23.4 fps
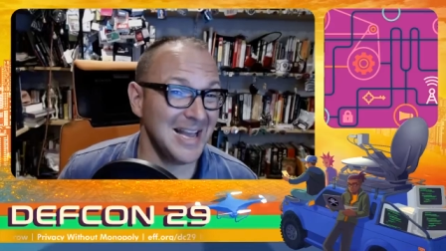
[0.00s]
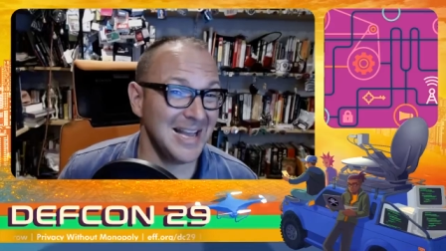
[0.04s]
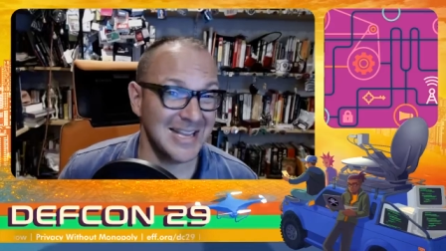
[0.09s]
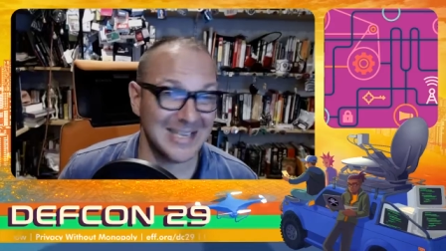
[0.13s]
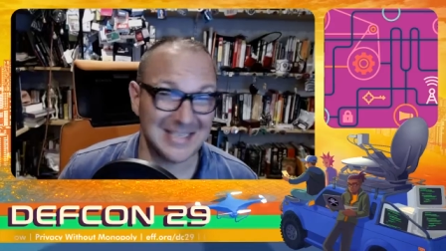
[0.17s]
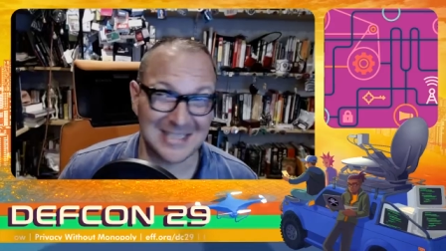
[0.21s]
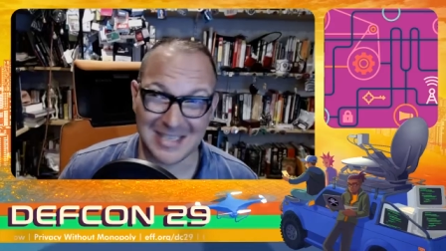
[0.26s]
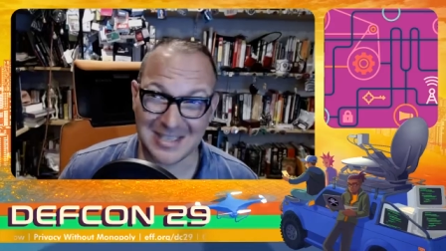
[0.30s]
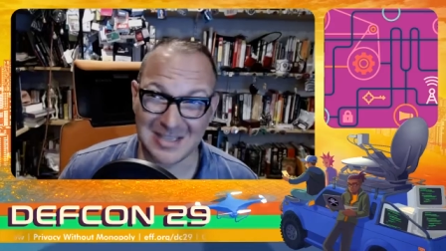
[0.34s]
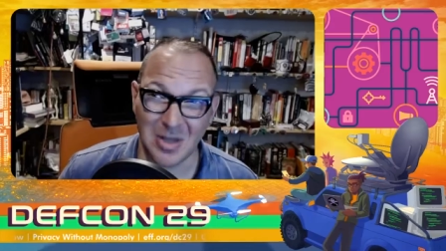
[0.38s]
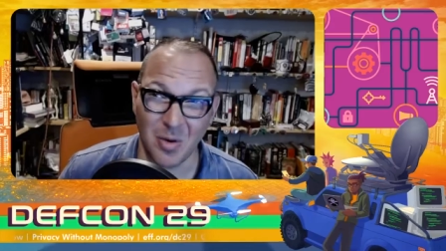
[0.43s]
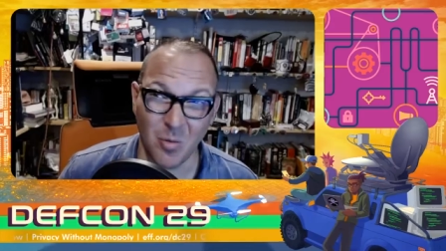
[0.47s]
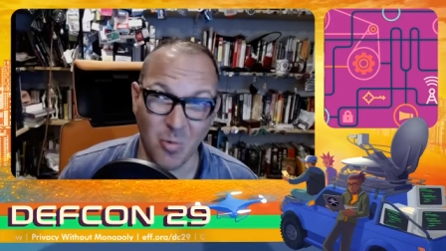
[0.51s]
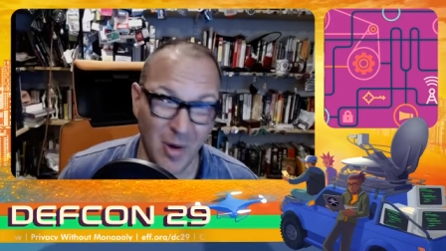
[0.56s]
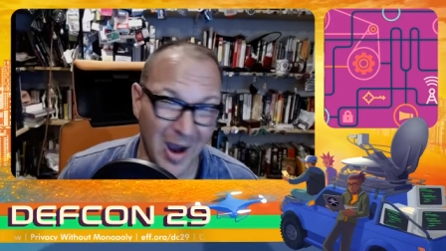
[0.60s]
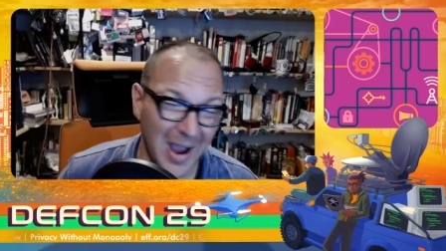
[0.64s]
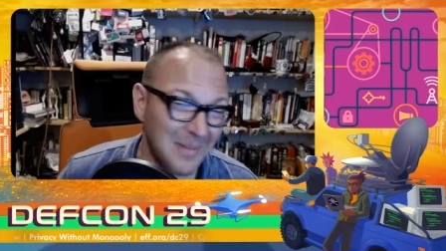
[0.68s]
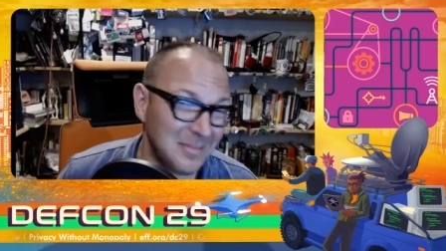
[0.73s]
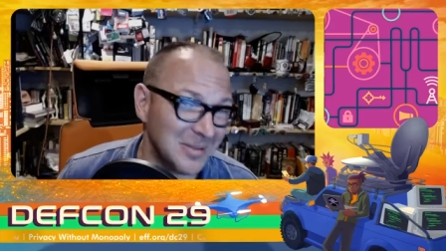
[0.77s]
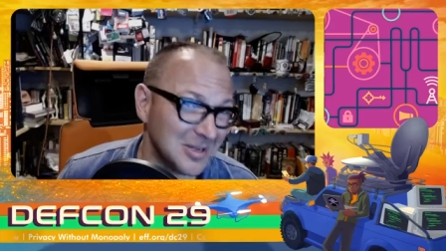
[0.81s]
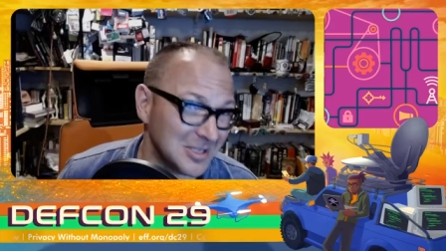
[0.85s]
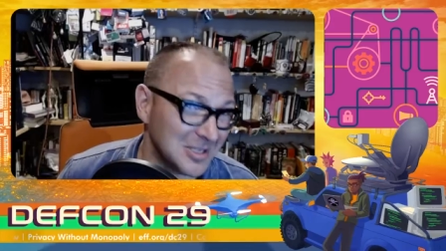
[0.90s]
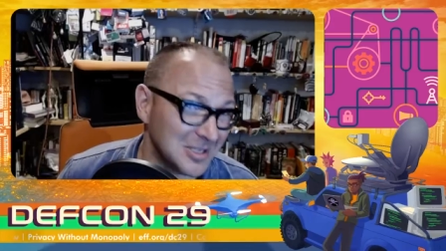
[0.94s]
is that the
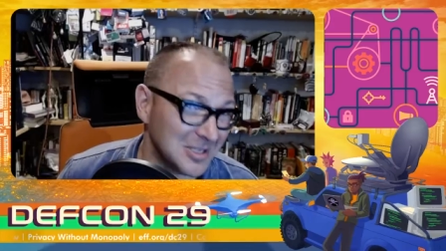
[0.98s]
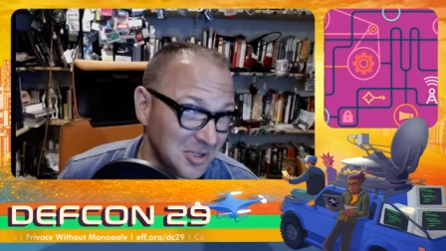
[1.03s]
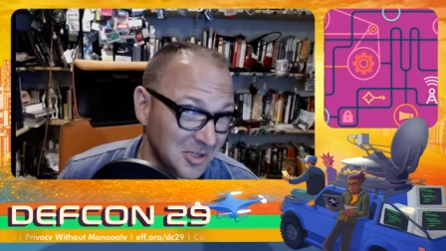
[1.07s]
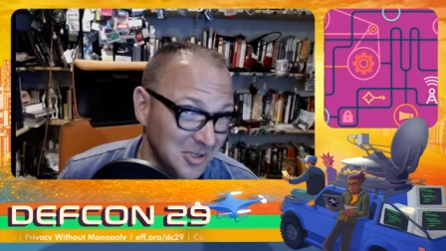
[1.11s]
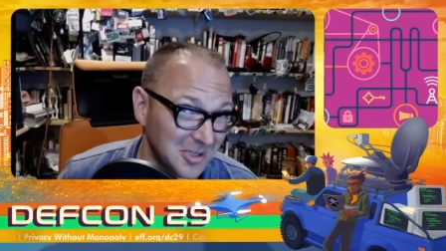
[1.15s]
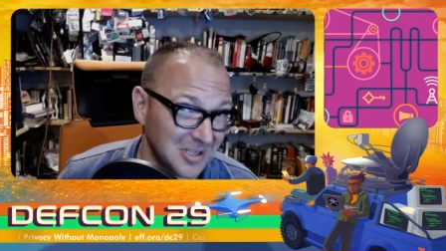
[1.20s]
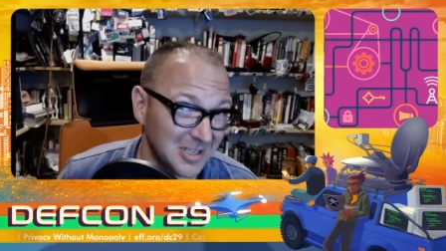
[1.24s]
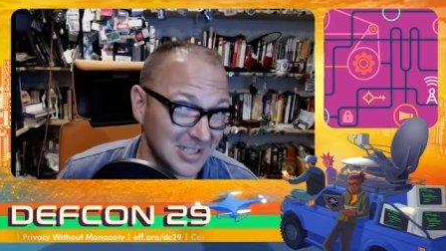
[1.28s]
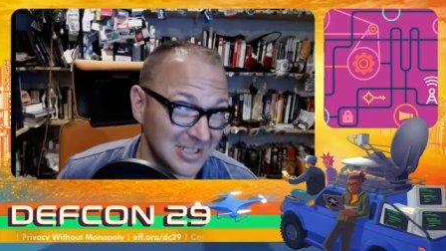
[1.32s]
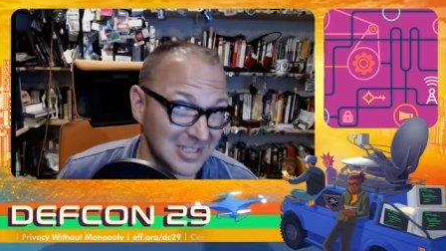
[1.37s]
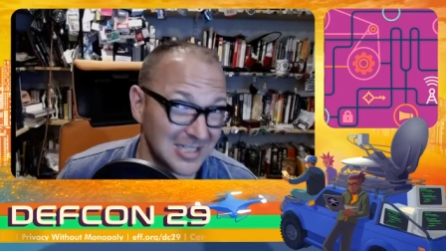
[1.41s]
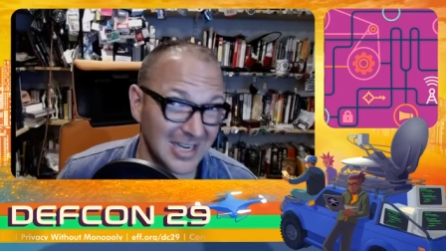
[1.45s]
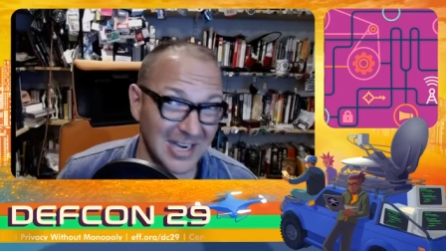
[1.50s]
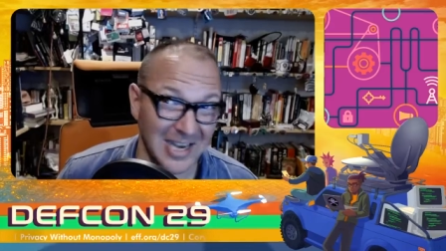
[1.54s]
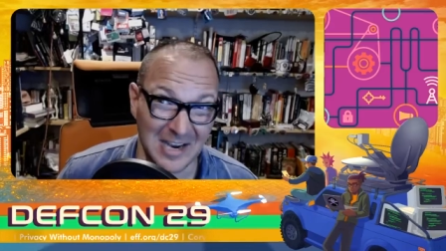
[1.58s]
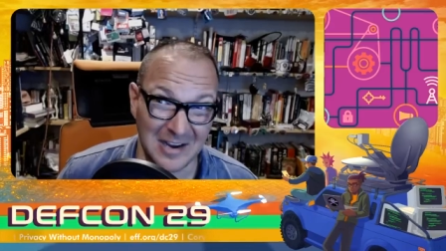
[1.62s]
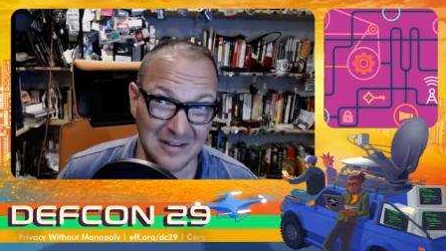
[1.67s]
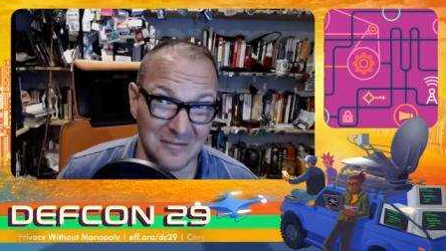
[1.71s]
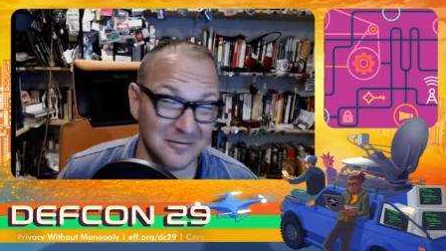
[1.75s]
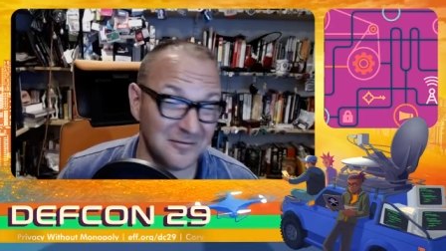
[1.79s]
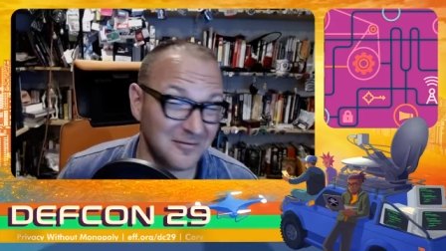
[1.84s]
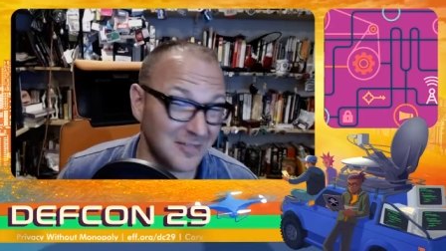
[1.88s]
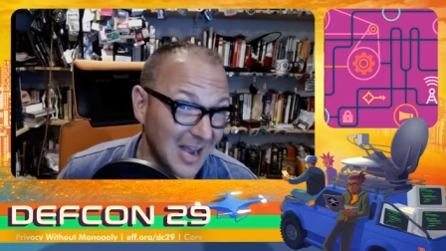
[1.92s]
web has turned into
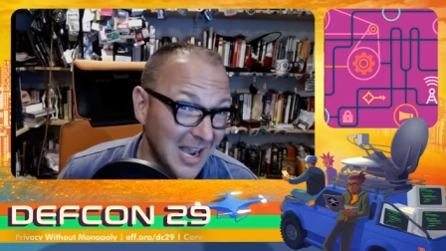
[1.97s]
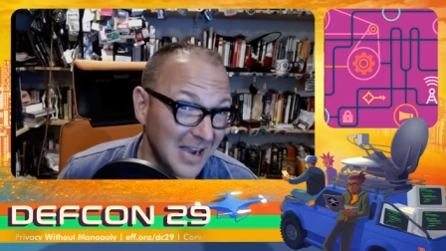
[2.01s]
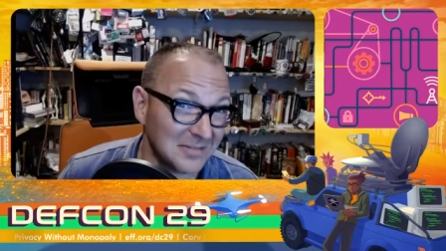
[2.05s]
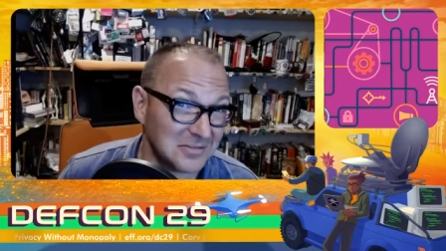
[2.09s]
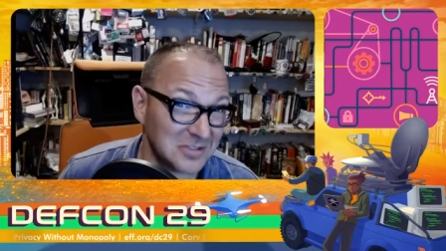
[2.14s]
like 5